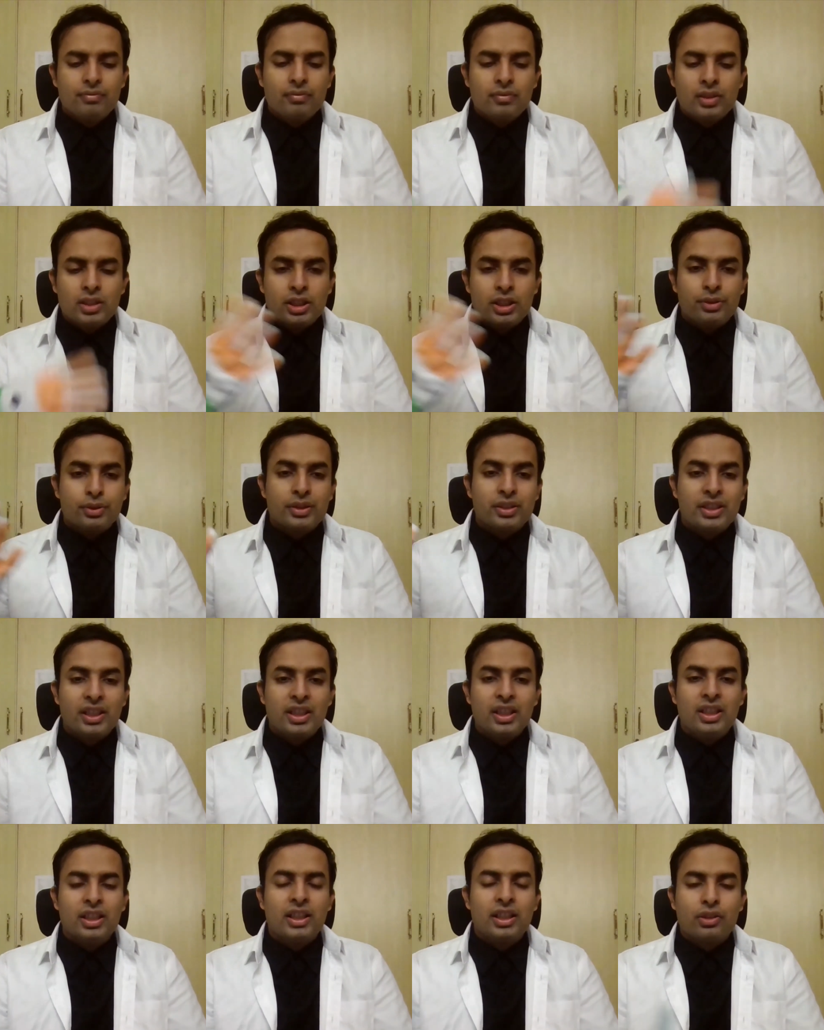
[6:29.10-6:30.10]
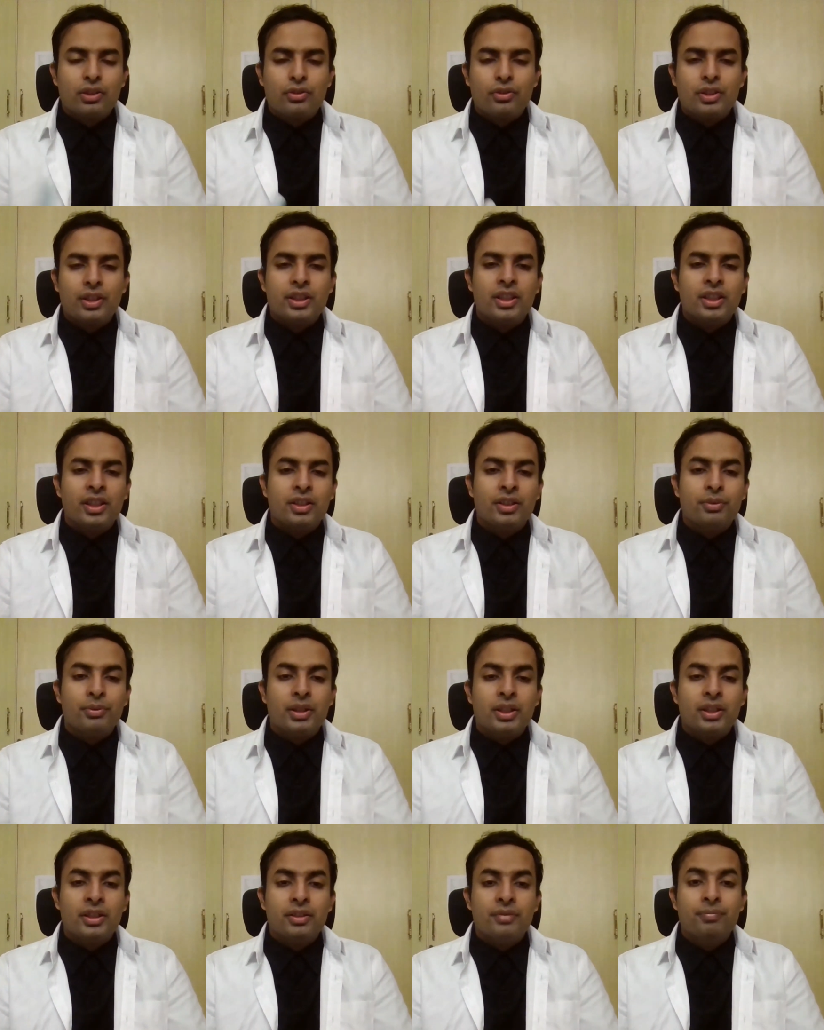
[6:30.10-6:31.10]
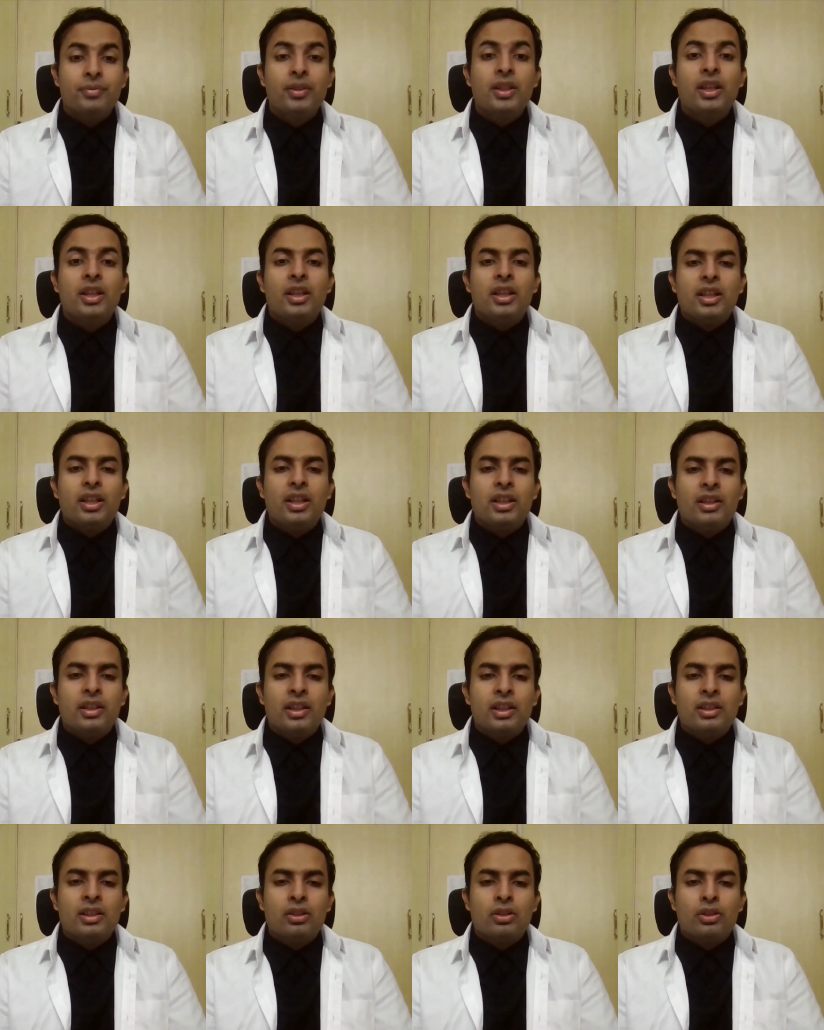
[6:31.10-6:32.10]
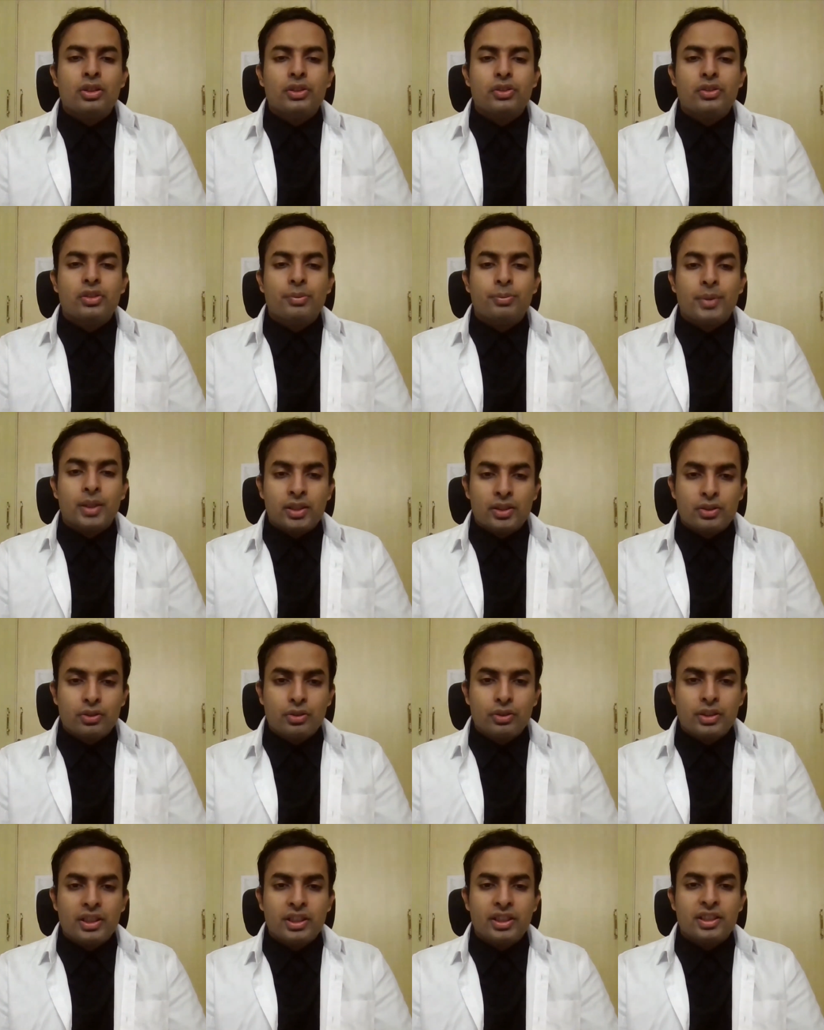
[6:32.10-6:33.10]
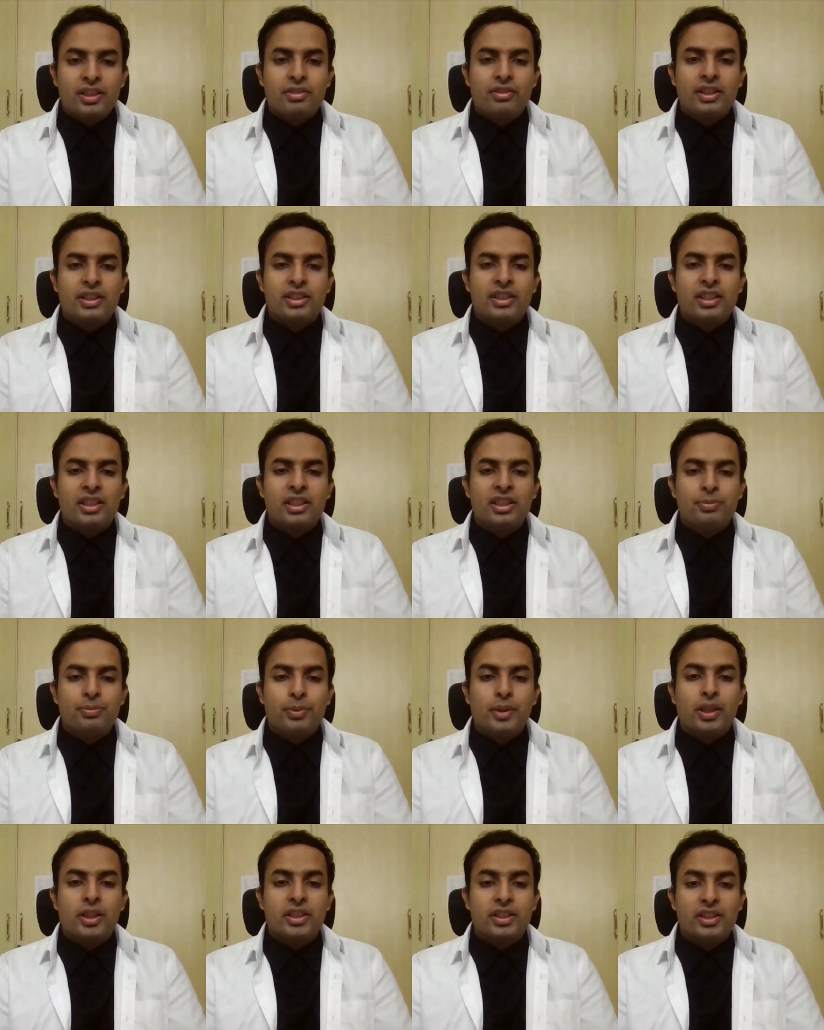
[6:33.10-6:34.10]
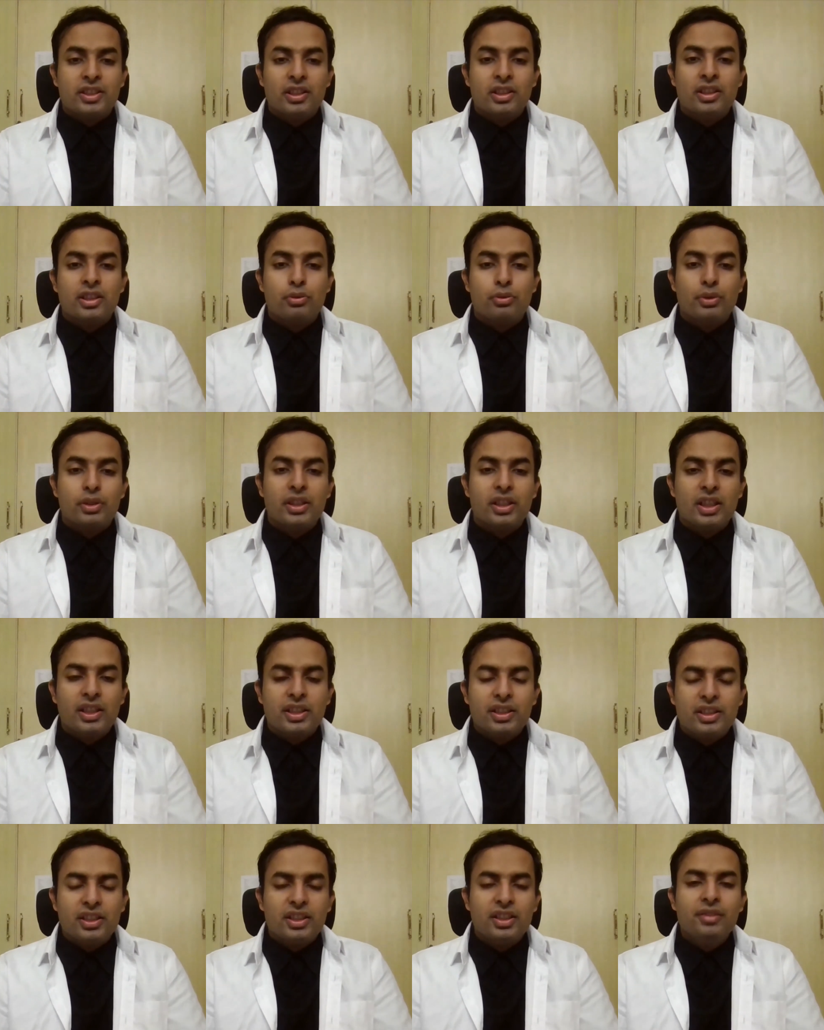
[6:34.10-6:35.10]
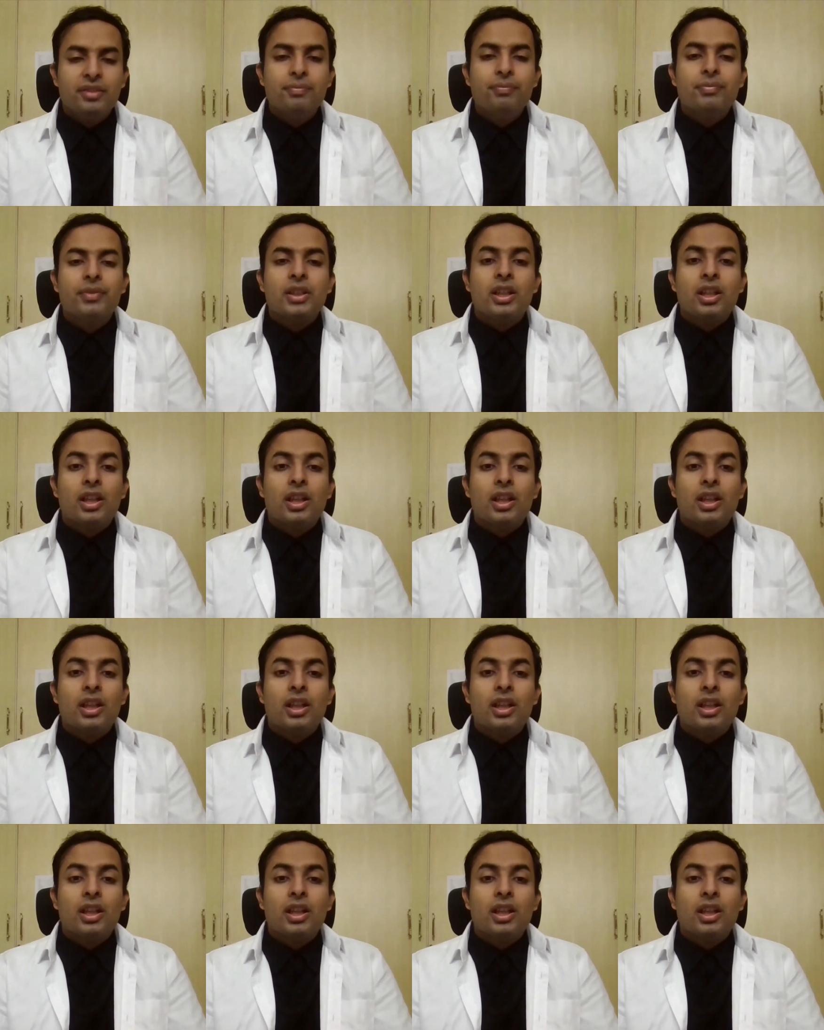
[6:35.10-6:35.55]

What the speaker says: This was seen actually when India launched the Balakot airstrikes against Pakistan in 2019,